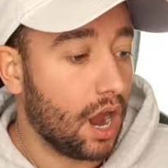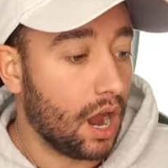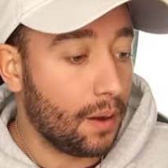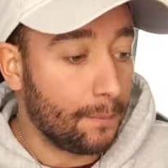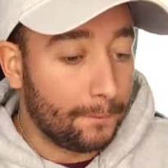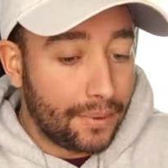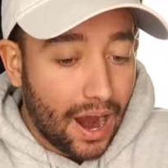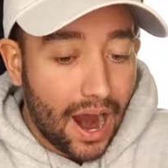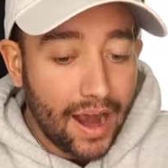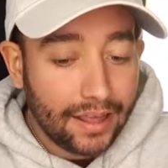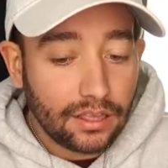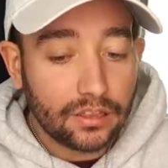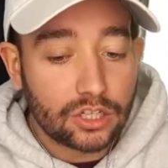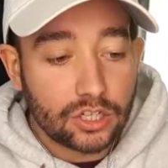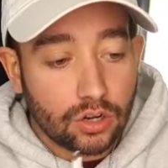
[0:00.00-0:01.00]
I'm
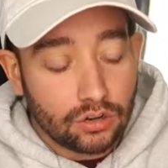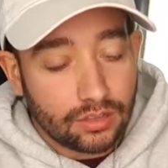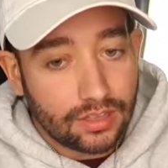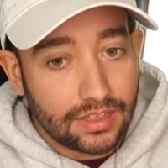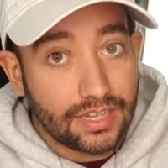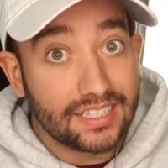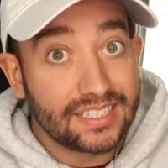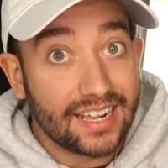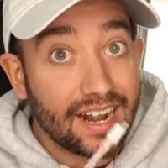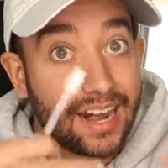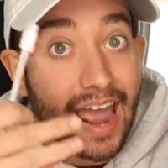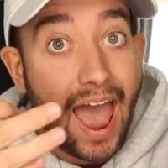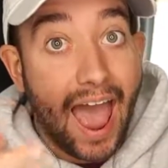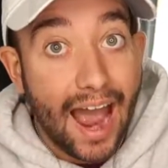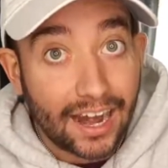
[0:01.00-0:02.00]
buying certain things that
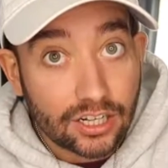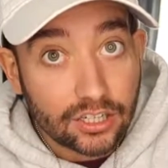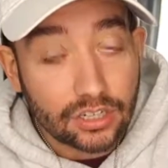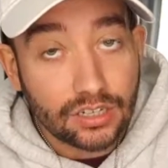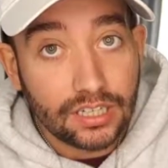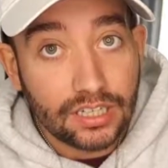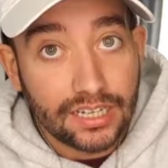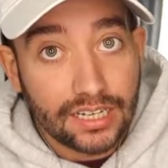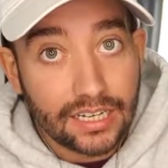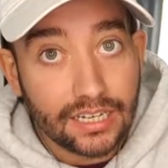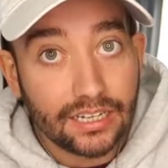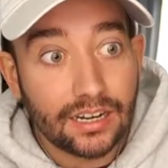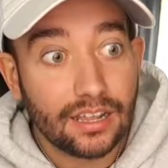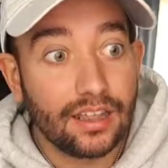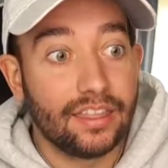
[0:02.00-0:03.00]
I actually
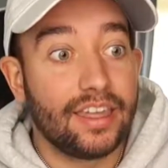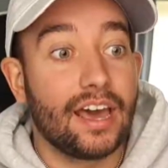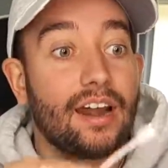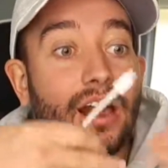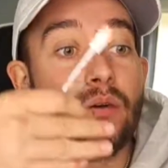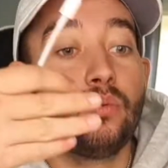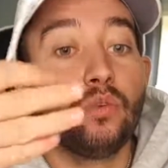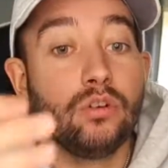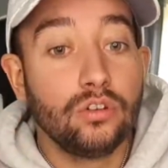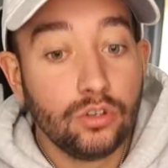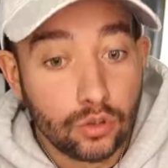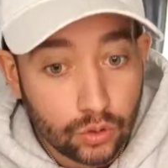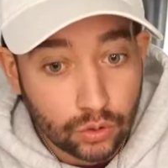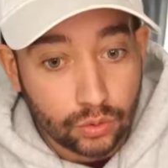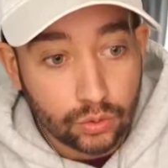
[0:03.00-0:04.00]
need, that I will
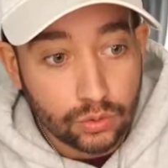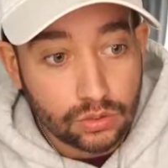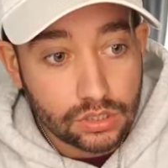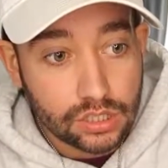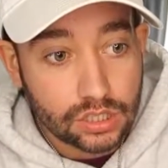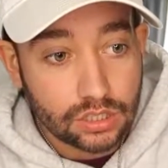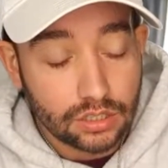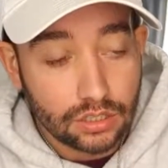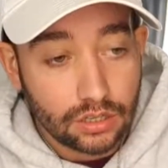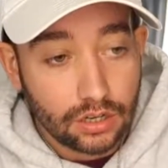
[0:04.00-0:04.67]
use.